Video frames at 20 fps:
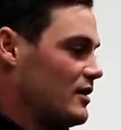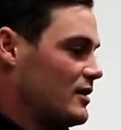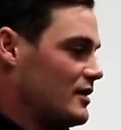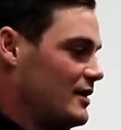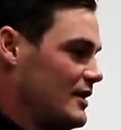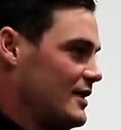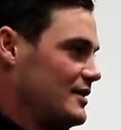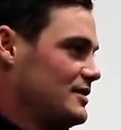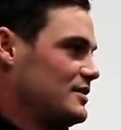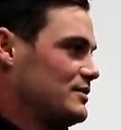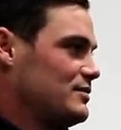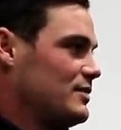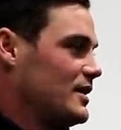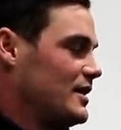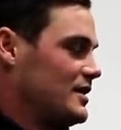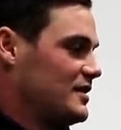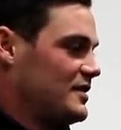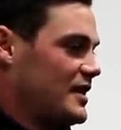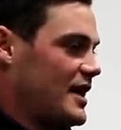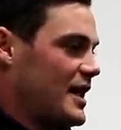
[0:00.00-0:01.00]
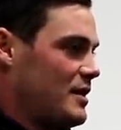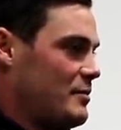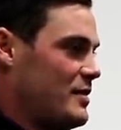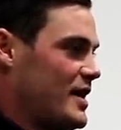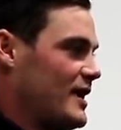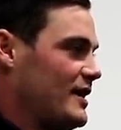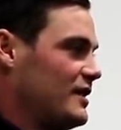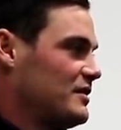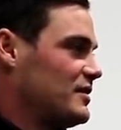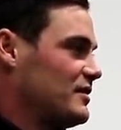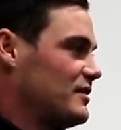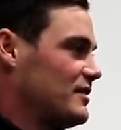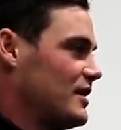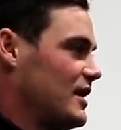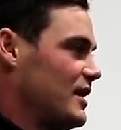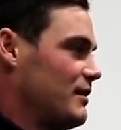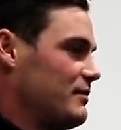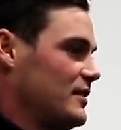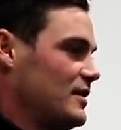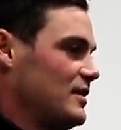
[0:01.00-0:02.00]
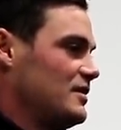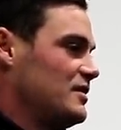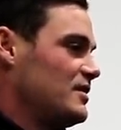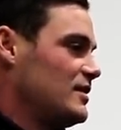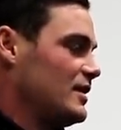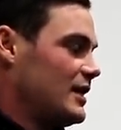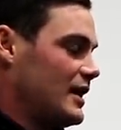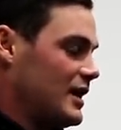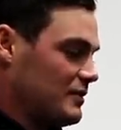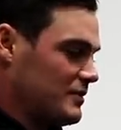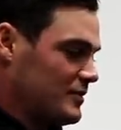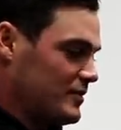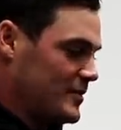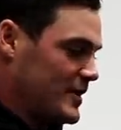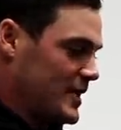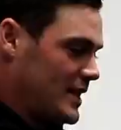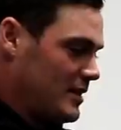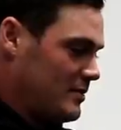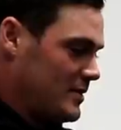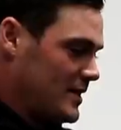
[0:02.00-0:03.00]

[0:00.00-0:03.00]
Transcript: like, yeah, just what they're saying about us and stuff, and it's still us for me,